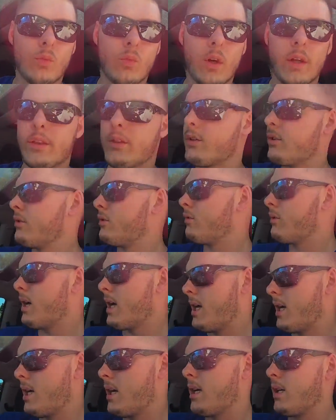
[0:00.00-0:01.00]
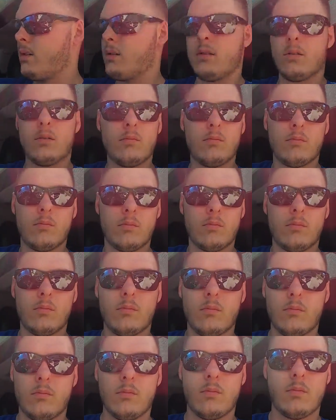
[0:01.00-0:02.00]
went through and
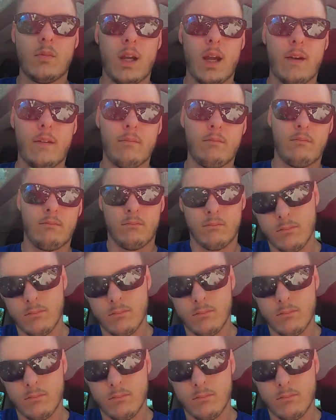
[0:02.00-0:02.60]
have